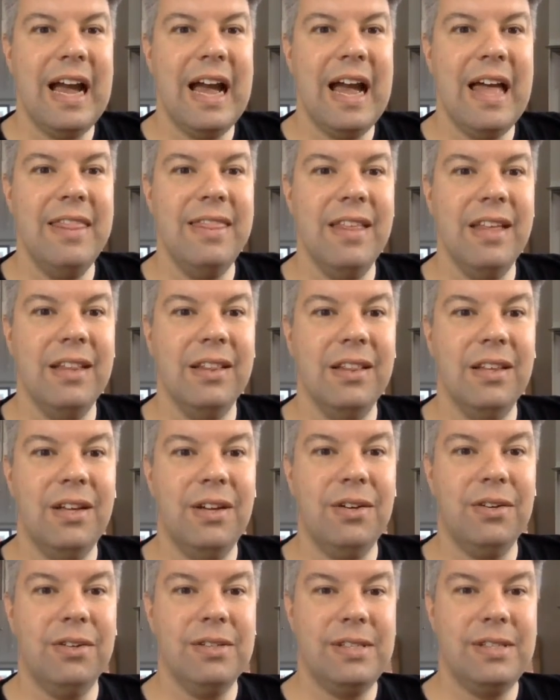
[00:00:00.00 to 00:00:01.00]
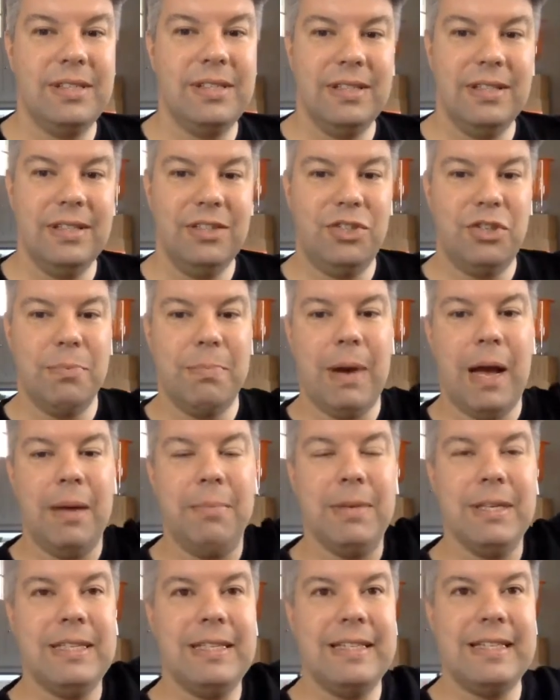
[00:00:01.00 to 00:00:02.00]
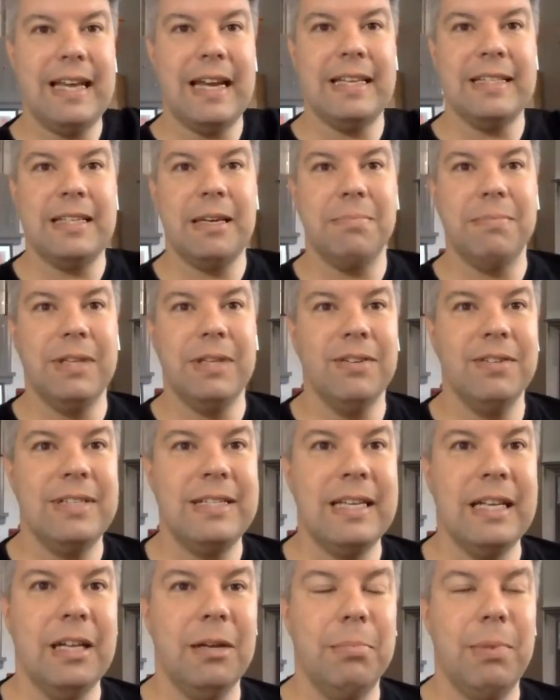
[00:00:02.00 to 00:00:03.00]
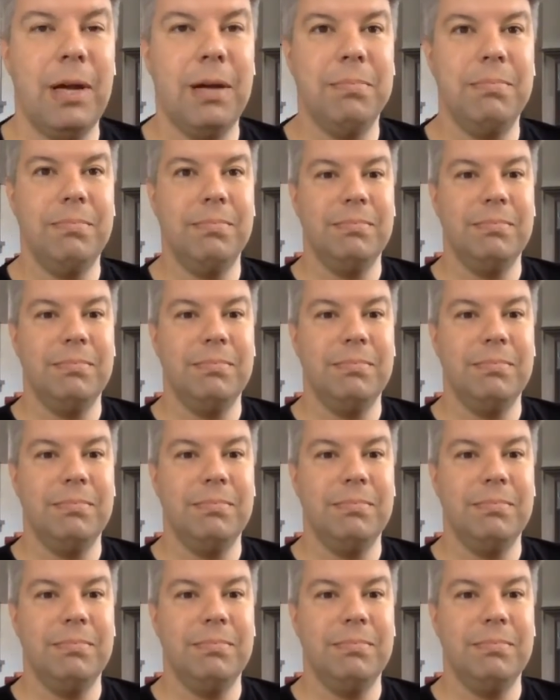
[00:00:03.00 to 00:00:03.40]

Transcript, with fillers: And then little Jemima stands up, little Sillabub.